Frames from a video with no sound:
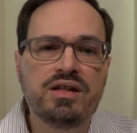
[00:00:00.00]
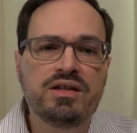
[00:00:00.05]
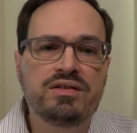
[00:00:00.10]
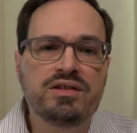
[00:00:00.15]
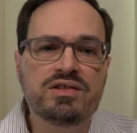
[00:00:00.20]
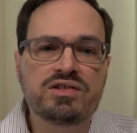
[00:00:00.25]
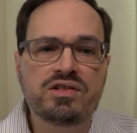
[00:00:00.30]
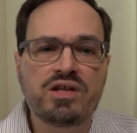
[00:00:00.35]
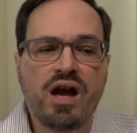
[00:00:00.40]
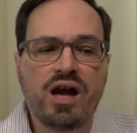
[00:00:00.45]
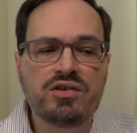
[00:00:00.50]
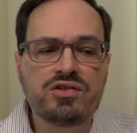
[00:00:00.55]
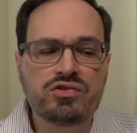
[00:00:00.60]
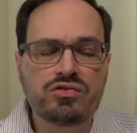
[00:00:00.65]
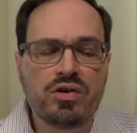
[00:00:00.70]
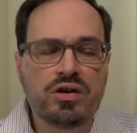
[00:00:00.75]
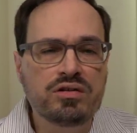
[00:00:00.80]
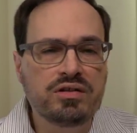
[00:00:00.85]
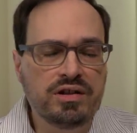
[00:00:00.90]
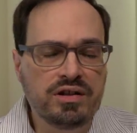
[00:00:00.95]
This
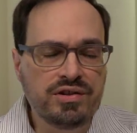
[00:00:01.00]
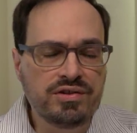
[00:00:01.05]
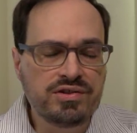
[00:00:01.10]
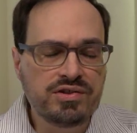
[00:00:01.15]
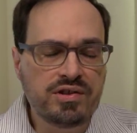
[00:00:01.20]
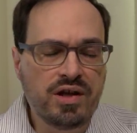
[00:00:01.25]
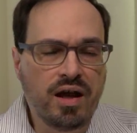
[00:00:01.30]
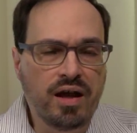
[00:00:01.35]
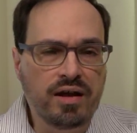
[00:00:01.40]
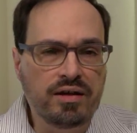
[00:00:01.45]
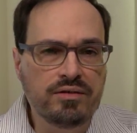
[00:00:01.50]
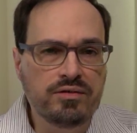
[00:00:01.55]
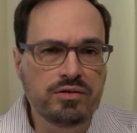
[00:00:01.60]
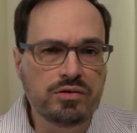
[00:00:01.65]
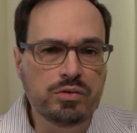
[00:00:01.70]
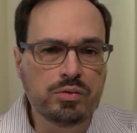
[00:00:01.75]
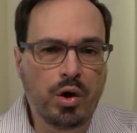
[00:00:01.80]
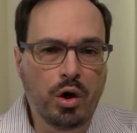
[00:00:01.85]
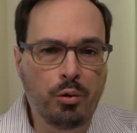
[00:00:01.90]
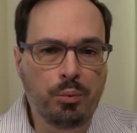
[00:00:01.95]
construct is tied
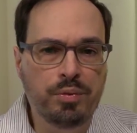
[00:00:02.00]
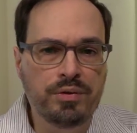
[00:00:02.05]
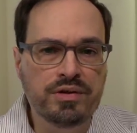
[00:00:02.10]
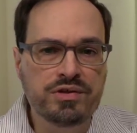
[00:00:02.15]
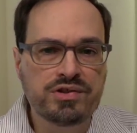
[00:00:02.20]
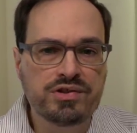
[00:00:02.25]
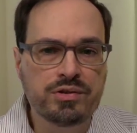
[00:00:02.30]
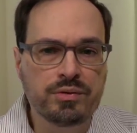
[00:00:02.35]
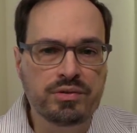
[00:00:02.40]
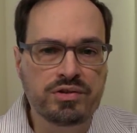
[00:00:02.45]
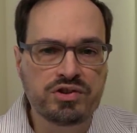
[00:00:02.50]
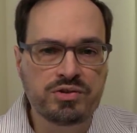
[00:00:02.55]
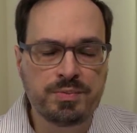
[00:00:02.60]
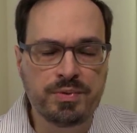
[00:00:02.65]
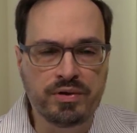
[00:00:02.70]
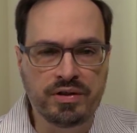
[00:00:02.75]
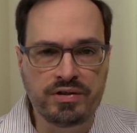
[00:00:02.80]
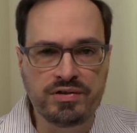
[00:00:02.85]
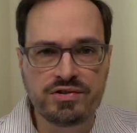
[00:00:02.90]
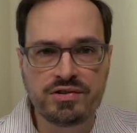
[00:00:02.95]
to openness to
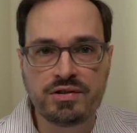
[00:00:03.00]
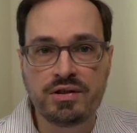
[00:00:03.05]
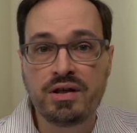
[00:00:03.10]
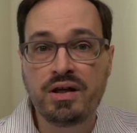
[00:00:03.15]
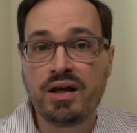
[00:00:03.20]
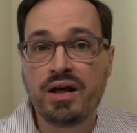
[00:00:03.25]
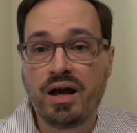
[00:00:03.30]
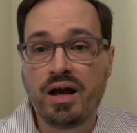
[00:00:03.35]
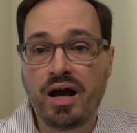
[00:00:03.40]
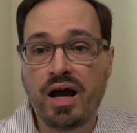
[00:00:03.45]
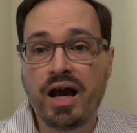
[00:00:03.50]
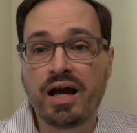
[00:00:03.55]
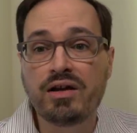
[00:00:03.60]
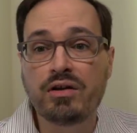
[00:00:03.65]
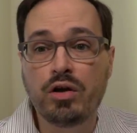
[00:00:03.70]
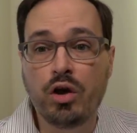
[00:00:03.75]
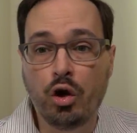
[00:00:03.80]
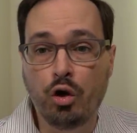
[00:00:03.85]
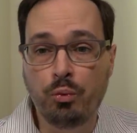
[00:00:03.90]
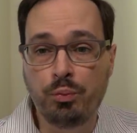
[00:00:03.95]
experience.
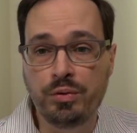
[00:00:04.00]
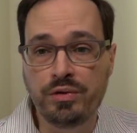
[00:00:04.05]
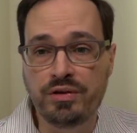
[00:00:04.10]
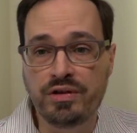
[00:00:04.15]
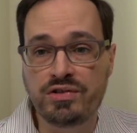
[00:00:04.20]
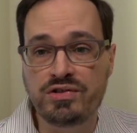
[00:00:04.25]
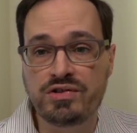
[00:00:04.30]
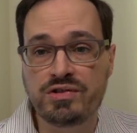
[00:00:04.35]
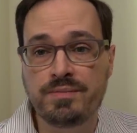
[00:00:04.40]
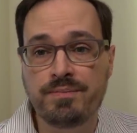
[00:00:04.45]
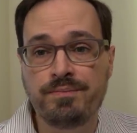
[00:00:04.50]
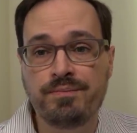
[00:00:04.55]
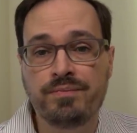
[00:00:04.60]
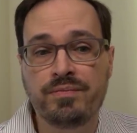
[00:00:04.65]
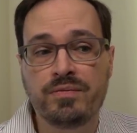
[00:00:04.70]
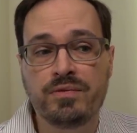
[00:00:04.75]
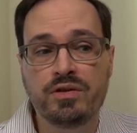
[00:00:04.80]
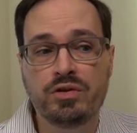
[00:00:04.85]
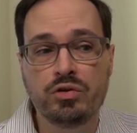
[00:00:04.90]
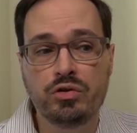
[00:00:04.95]
Higher openness
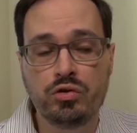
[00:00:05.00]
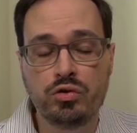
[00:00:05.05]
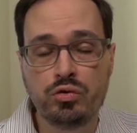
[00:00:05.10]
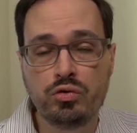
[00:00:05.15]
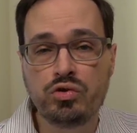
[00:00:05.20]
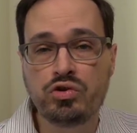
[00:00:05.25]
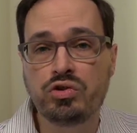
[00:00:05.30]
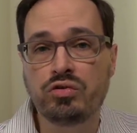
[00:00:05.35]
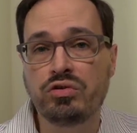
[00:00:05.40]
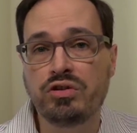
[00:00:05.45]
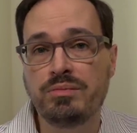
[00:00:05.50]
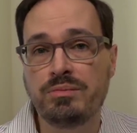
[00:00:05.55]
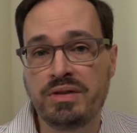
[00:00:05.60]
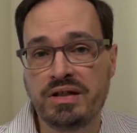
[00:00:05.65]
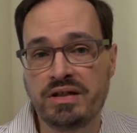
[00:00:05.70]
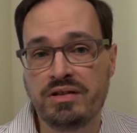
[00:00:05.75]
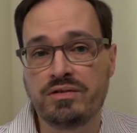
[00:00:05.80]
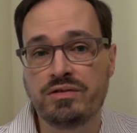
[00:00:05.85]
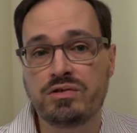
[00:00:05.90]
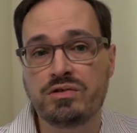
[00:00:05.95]
usually
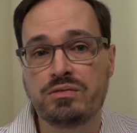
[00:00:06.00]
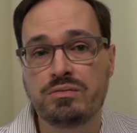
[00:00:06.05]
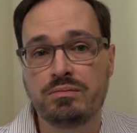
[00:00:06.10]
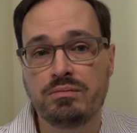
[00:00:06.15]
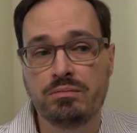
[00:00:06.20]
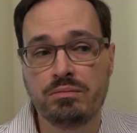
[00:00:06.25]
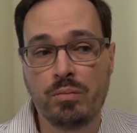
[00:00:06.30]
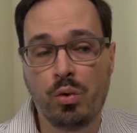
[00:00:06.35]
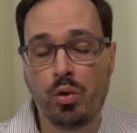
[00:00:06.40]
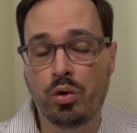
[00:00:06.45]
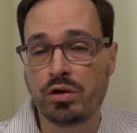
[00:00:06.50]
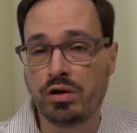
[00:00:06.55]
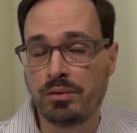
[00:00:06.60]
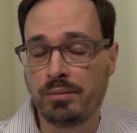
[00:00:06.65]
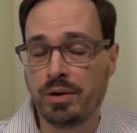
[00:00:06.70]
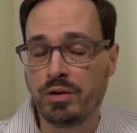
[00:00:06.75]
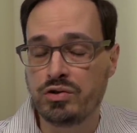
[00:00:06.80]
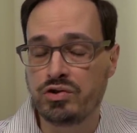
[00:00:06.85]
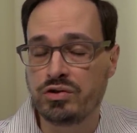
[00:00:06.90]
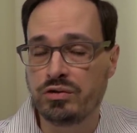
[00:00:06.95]
means more
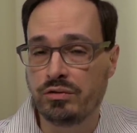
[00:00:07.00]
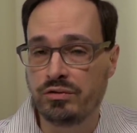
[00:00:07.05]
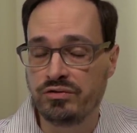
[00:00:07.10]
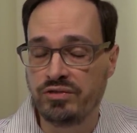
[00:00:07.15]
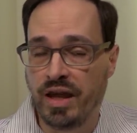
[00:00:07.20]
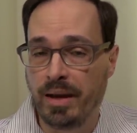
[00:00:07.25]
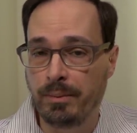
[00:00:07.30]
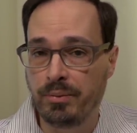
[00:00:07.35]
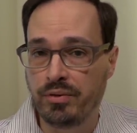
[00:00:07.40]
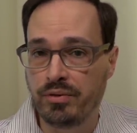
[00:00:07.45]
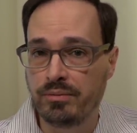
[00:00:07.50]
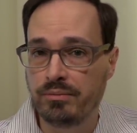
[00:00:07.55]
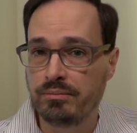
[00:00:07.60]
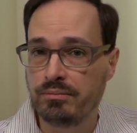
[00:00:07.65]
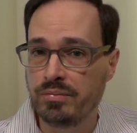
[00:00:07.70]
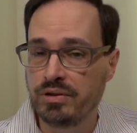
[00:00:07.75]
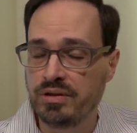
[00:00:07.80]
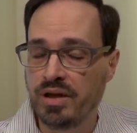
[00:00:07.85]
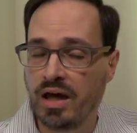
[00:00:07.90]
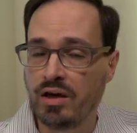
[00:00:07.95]
emotional depth,
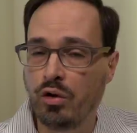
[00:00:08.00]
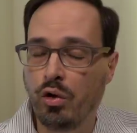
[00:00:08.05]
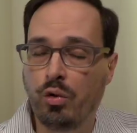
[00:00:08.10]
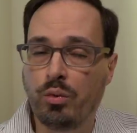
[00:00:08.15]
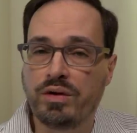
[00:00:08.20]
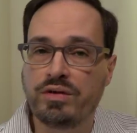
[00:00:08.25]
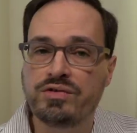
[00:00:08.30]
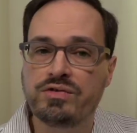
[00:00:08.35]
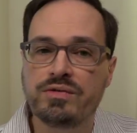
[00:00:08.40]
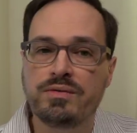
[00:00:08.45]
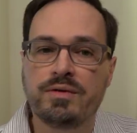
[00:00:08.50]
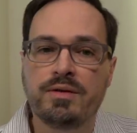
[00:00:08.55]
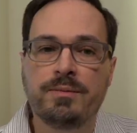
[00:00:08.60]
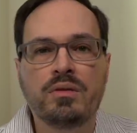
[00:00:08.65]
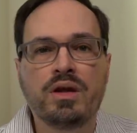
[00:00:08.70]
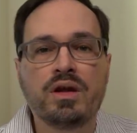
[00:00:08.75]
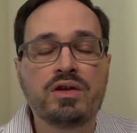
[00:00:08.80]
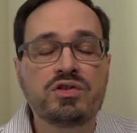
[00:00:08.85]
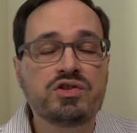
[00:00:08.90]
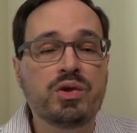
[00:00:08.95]
but not always.
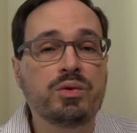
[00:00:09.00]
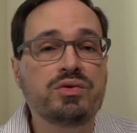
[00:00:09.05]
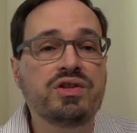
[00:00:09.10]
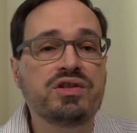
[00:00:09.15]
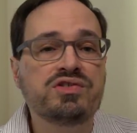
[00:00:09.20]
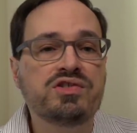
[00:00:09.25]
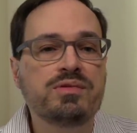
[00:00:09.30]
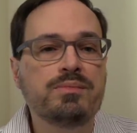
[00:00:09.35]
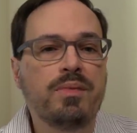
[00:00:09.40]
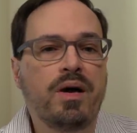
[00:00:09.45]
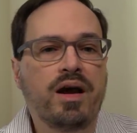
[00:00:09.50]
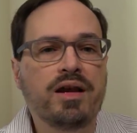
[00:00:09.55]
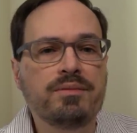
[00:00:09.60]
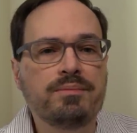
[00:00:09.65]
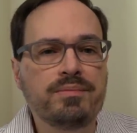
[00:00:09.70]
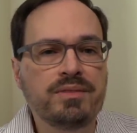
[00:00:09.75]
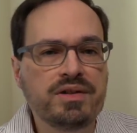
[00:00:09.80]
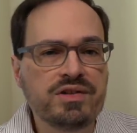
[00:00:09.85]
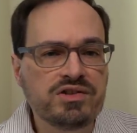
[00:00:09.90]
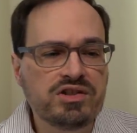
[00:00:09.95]
So with this in
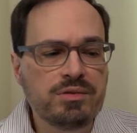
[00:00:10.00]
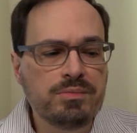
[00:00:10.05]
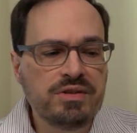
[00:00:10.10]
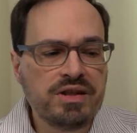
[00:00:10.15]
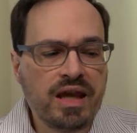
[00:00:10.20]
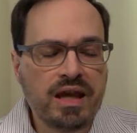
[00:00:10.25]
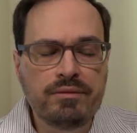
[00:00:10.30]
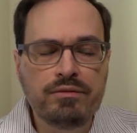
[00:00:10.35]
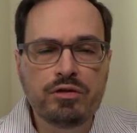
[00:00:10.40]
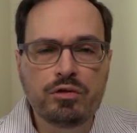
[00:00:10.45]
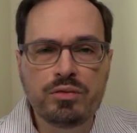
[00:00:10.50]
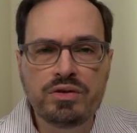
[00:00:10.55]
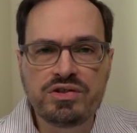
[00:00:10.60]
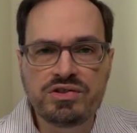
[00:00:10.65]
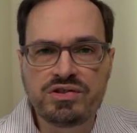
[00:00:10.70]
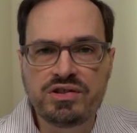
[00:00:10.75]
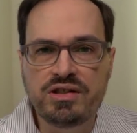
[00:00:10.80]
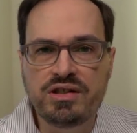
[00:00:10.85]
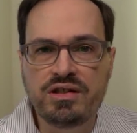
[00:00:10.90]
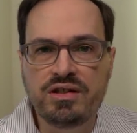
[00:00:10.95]
mind, is the behavior we
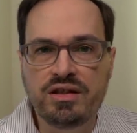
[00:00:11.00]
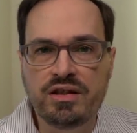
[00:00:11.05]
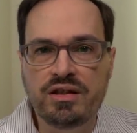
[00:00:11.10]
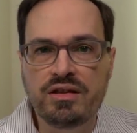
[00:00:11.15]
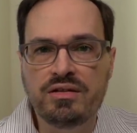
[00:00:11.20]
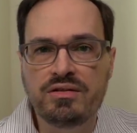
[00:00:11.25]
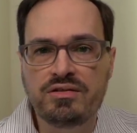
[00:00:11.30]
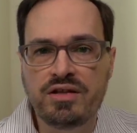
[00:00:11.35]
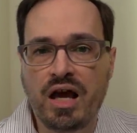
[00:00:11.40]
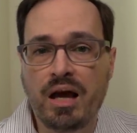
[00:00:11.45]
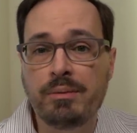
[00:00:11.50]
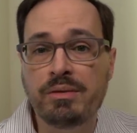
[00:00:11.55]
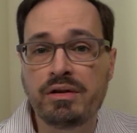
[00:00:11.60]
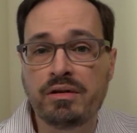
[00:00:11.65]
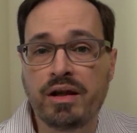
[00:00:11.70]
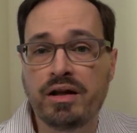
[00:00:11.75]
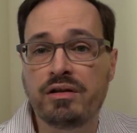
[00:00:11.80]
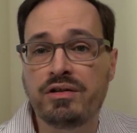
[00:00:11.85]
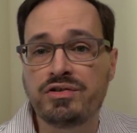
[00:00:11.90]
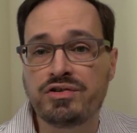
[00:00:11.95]
see in Tomi
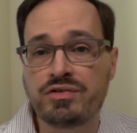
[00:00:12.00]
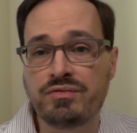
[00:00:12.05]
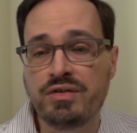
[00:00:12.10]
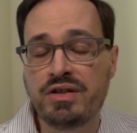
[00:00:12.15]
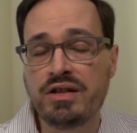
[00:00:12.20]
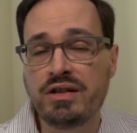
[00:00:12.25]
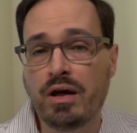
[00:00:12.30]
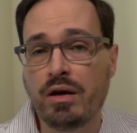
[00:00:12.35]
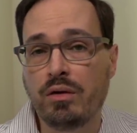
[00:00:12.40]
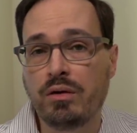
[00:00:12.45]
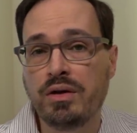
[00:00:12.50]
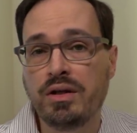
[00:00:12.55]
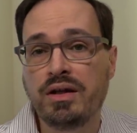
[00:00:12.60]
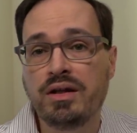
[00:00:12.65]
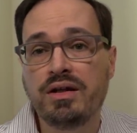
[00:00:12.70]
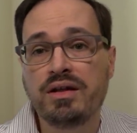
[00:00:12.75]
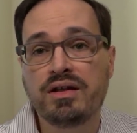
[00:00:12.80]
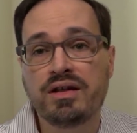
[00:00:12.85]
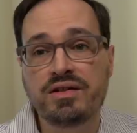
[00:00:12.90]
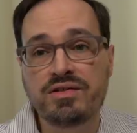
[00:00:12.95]
Lahren's video
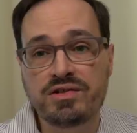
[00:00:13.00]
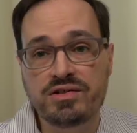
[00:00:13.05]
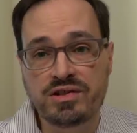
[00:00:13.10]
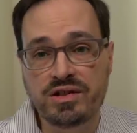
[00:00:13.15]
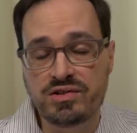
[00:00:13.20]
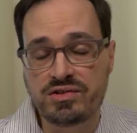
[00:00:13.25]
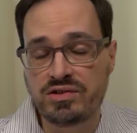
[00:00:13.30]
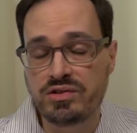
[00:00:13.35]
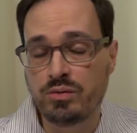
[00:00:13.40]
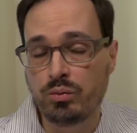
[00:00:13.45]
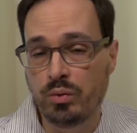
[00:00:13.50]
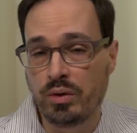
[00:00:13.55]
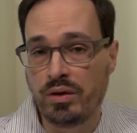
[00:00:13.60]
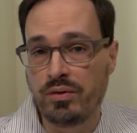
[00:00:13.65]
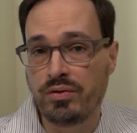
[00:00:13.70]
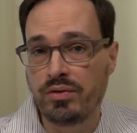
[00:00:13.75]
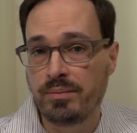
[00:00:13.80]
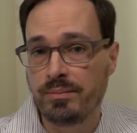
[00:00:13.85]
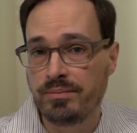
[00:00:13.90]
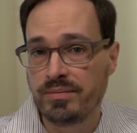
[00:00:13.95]
consistent
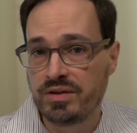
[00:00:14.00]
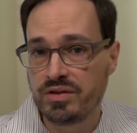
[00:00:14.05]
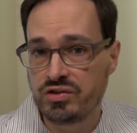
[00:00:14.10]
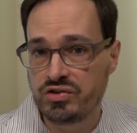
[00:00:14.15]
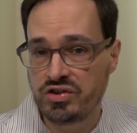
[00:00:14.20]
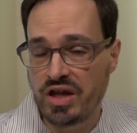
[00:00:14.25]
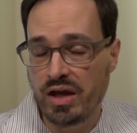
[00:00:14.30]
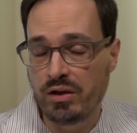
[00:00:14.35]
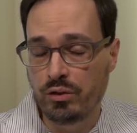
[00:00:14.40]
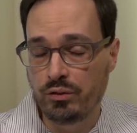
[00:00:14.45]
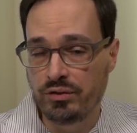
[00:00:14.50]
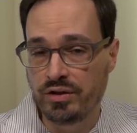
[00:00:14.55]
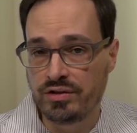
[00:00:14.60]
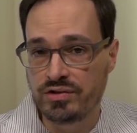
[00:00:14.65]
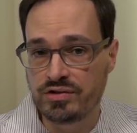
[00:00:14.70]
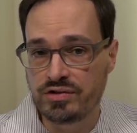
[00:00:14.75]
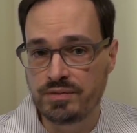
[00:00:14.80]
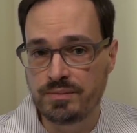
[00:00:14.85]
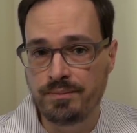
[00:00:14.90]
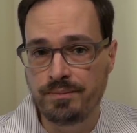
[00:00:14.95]
with
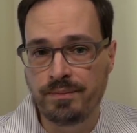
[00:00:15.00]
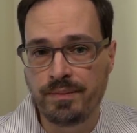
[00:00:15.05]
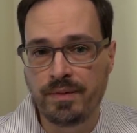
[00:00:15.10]
shallowness?